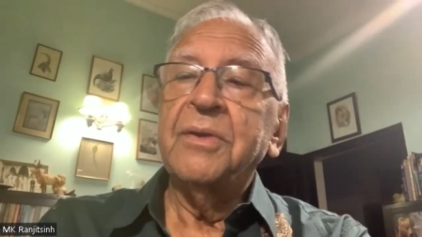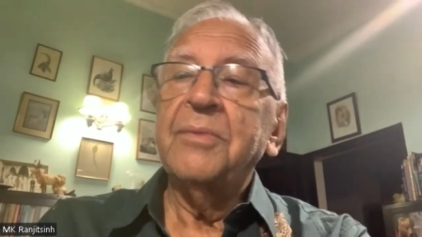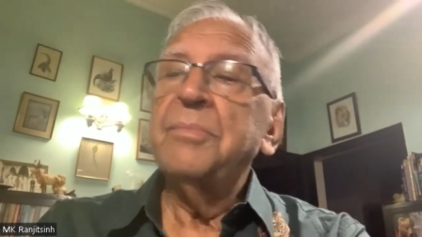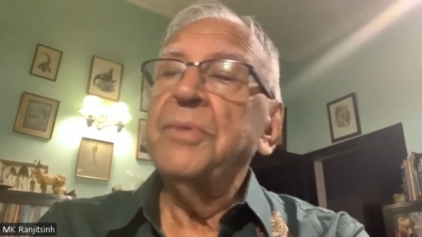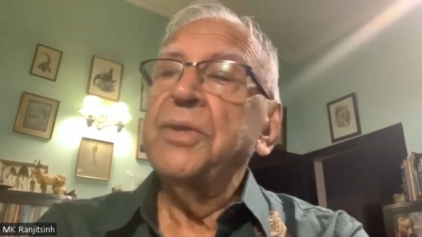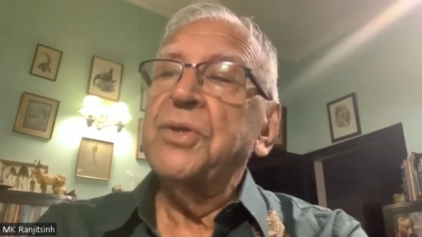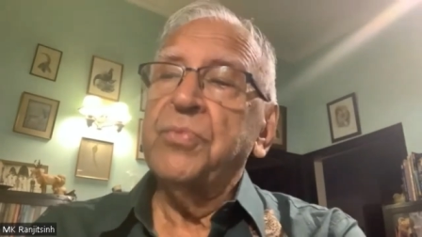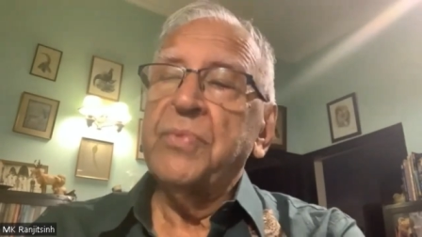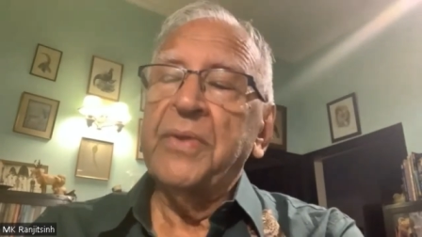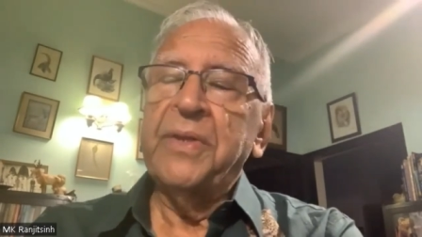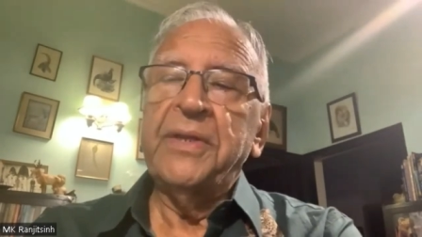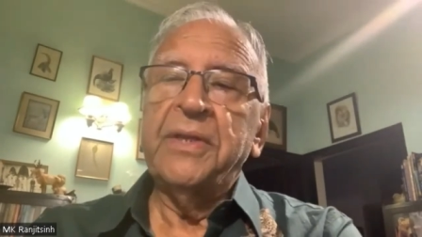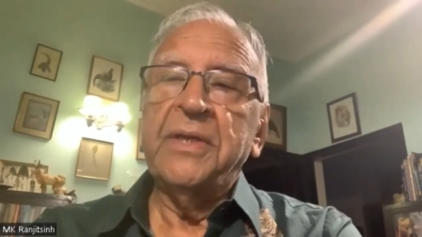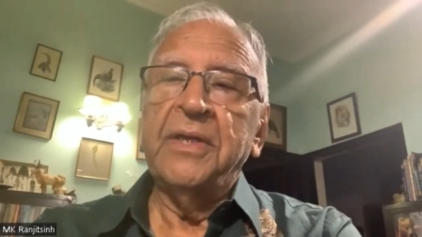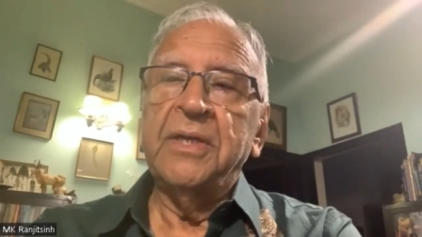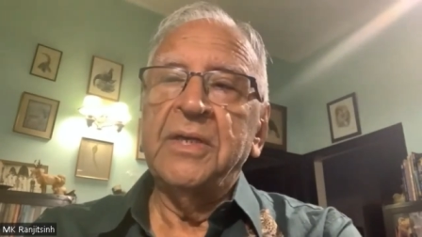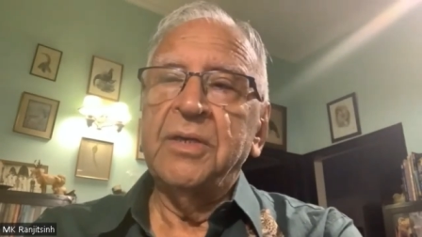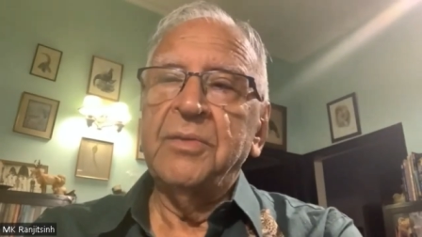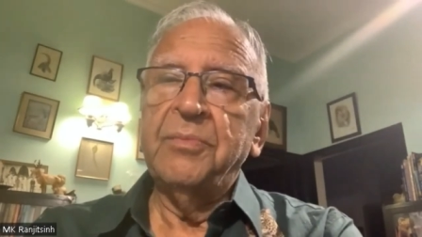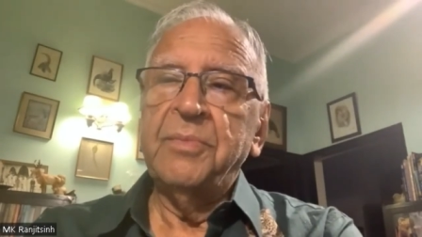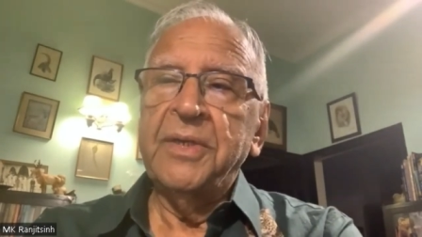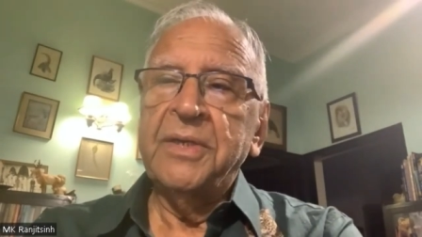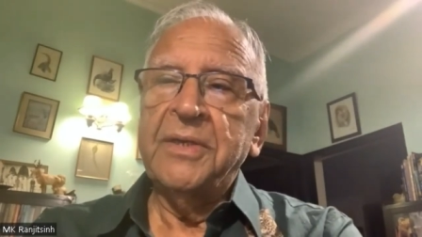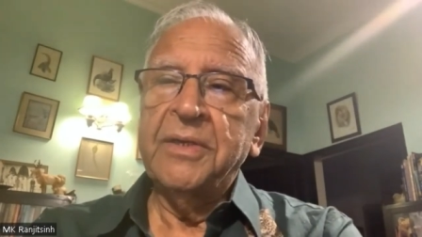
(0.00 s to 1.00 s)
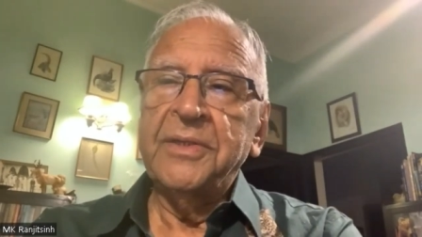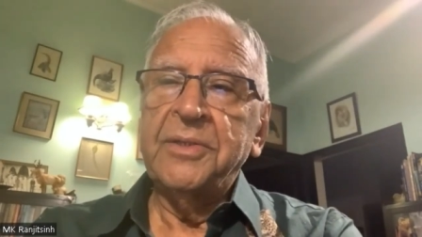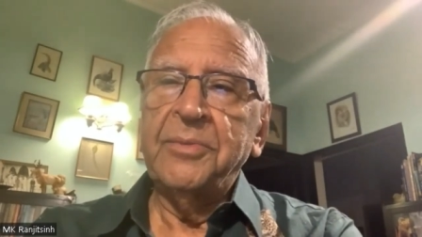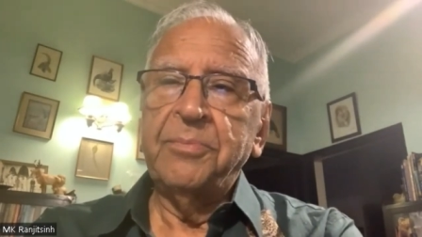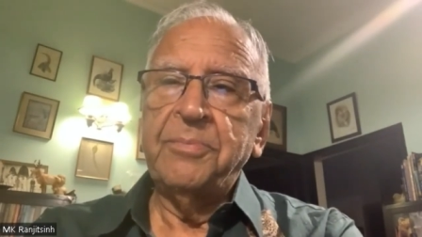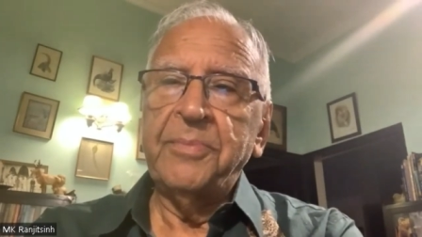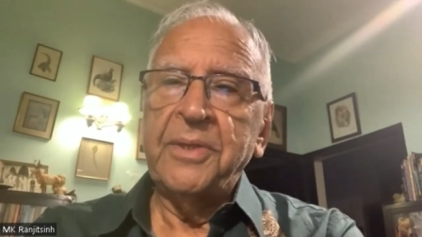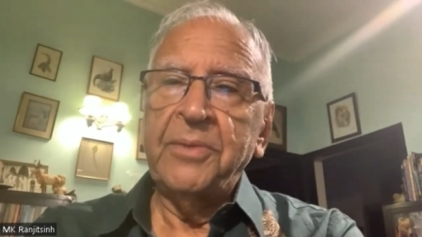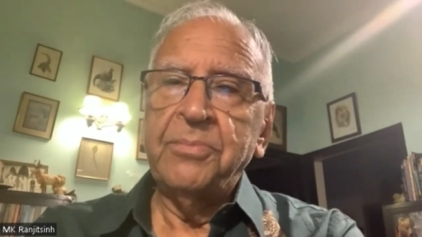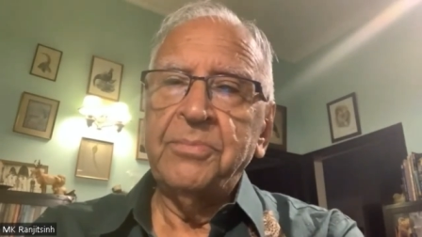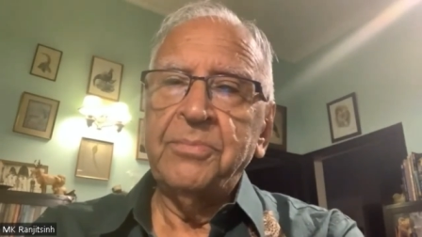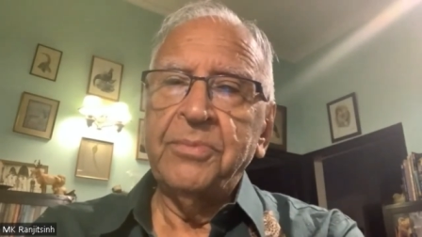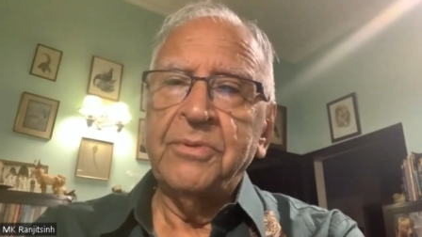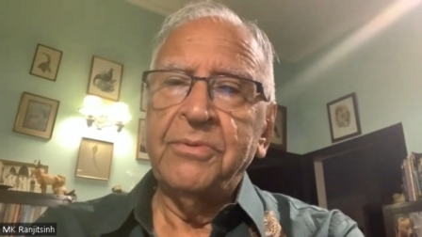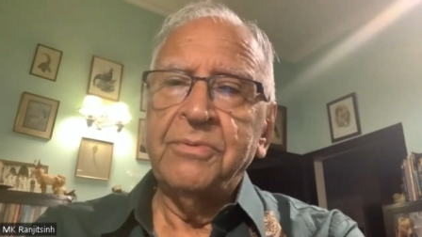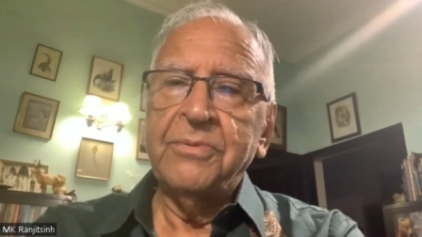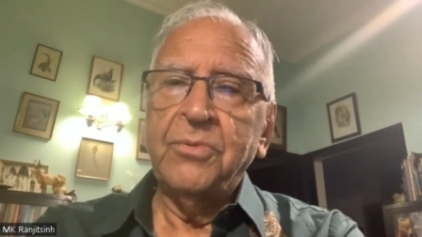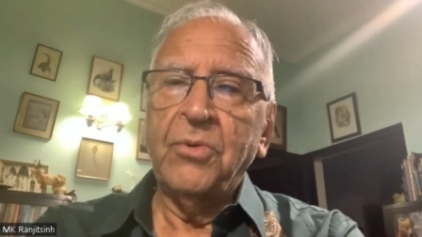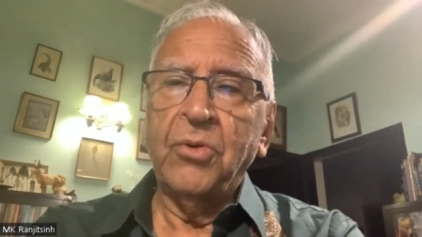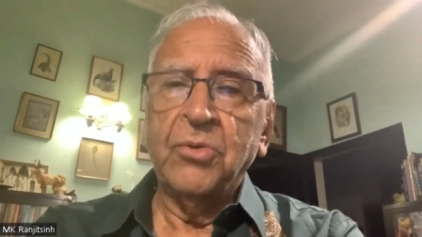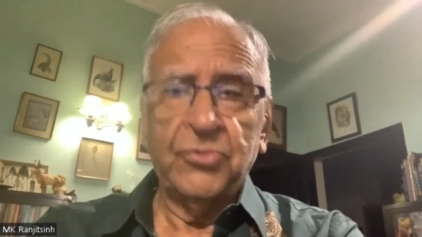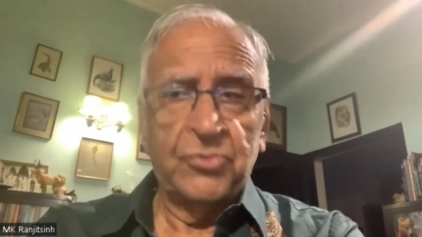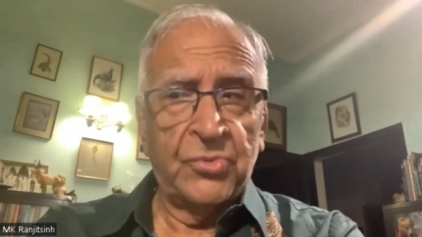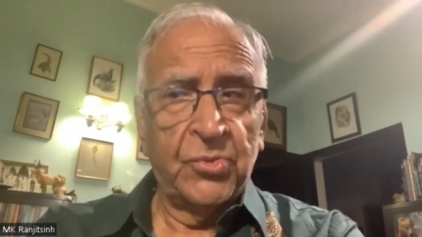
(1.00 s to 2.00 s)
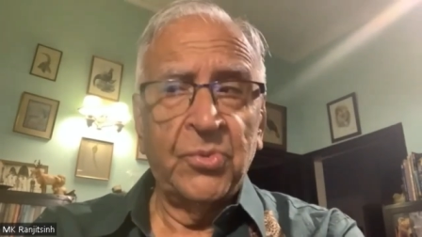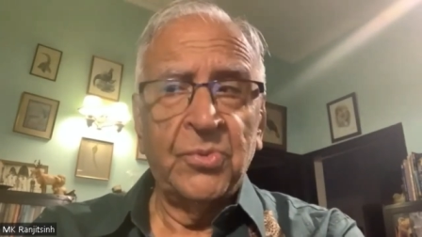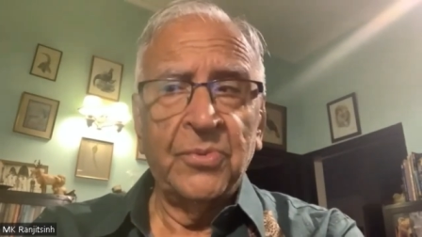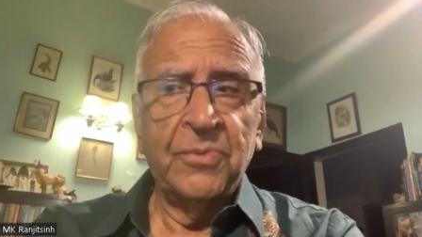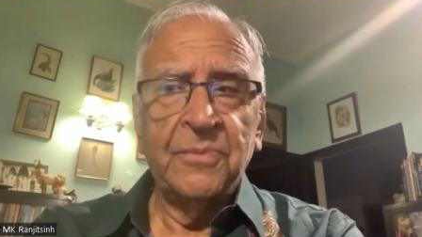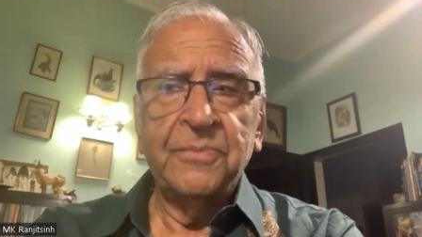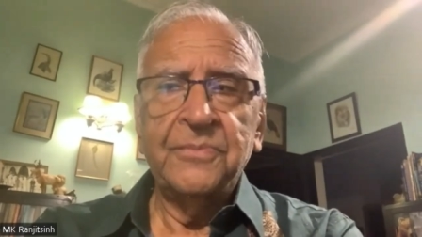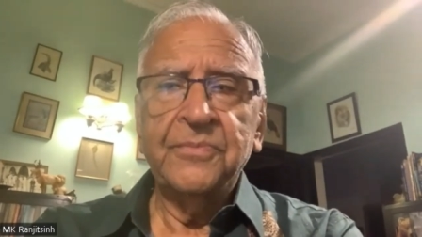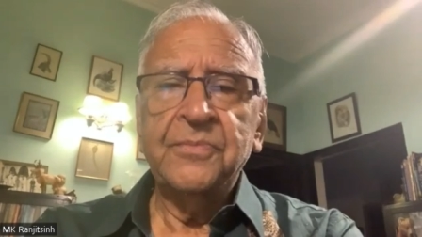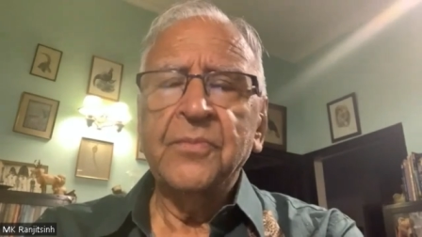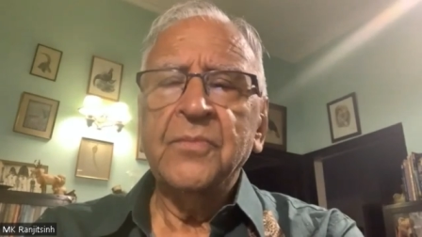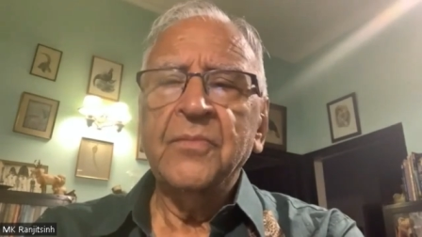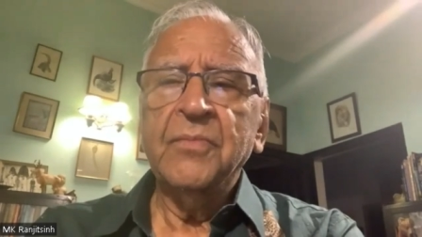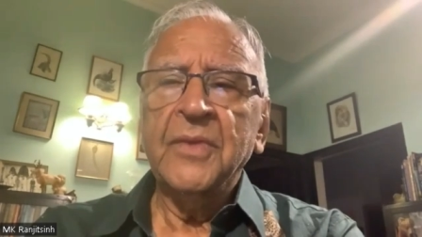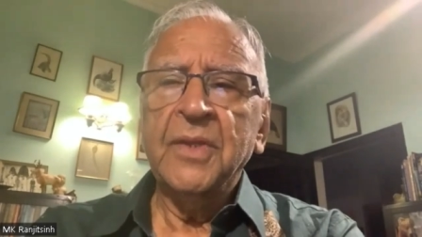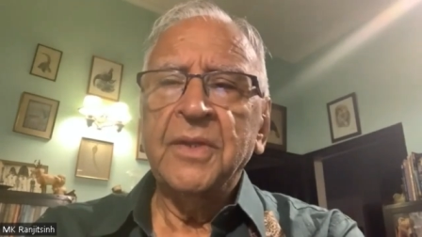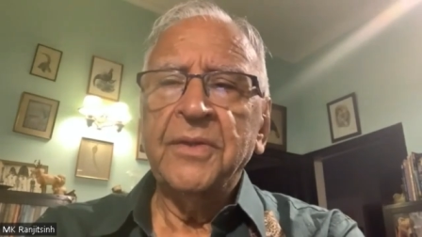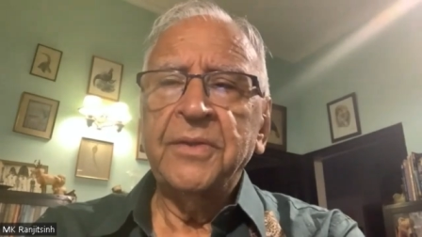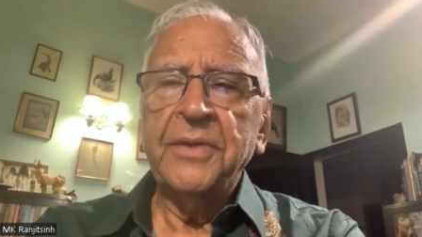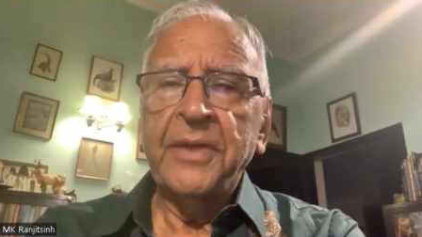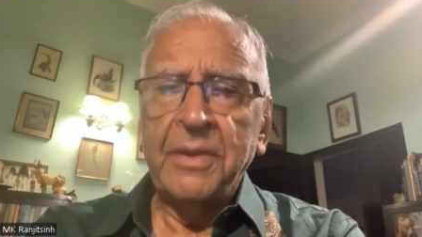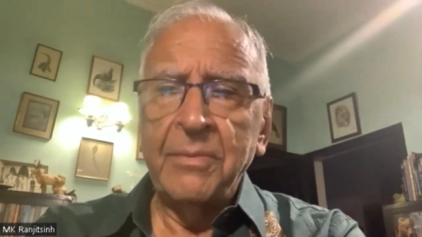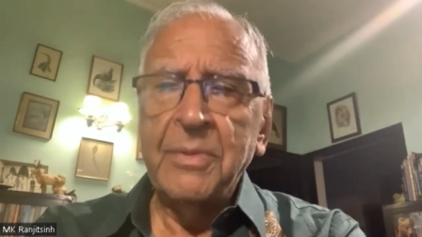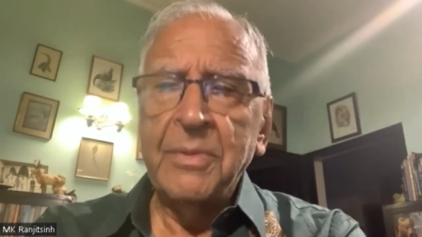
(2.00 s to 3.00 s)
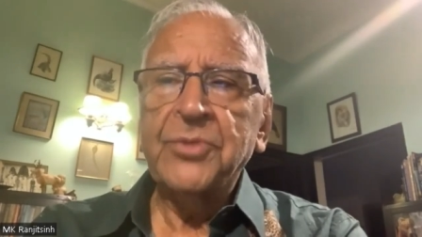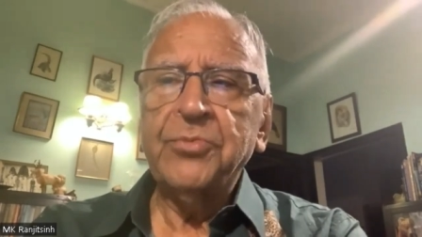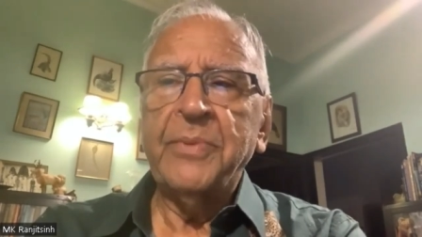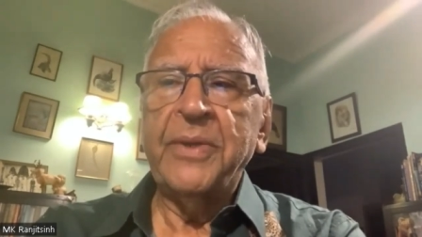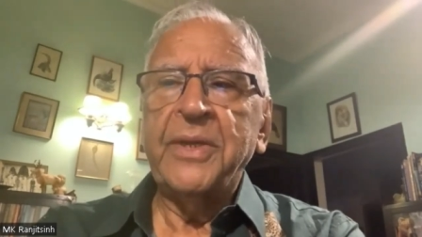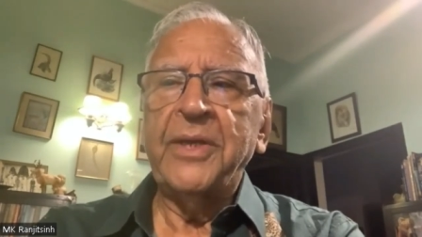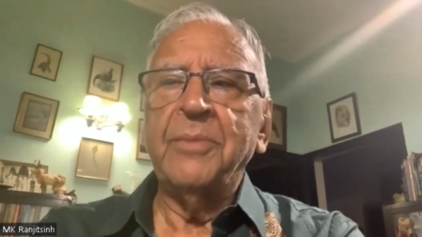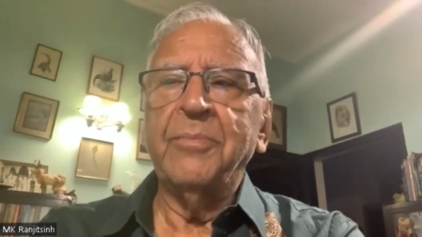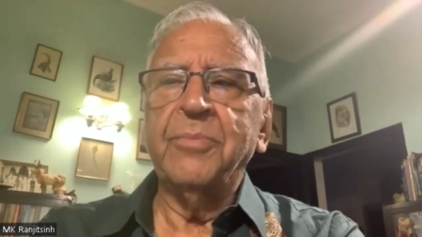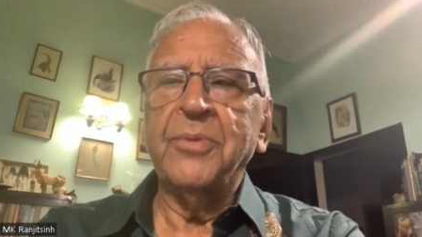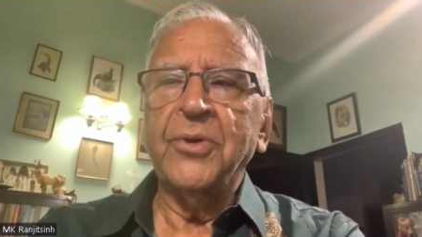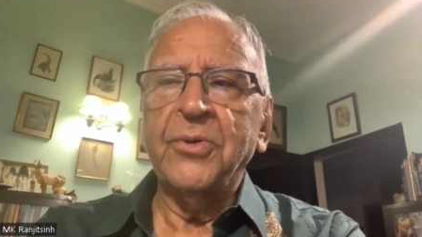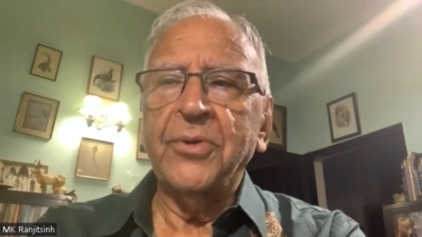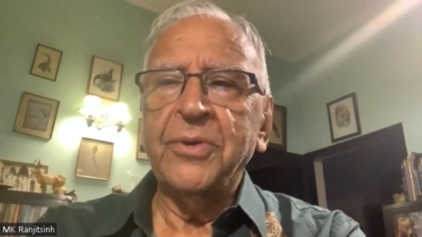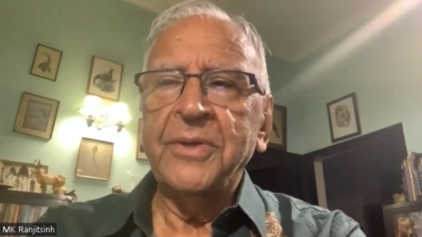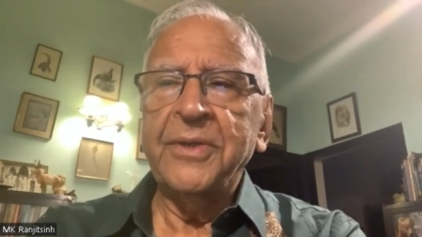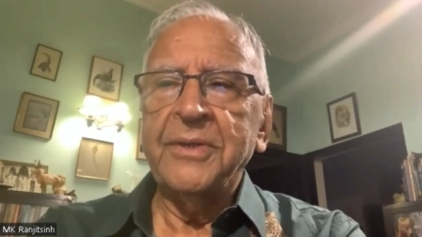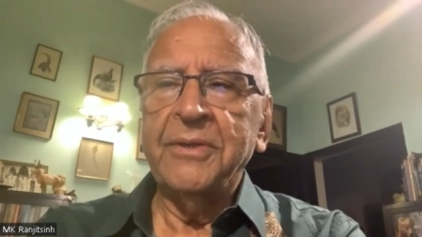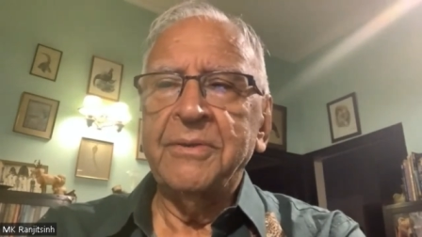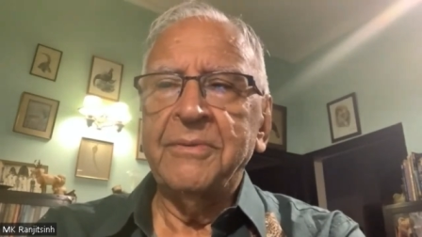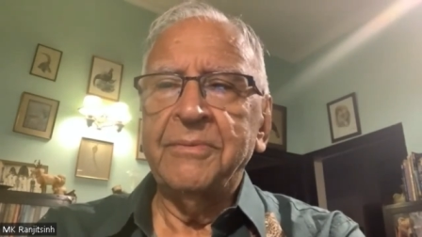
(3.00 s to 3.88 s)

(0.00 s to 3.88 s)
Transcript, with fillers: between the government and the people also. They must be deployed.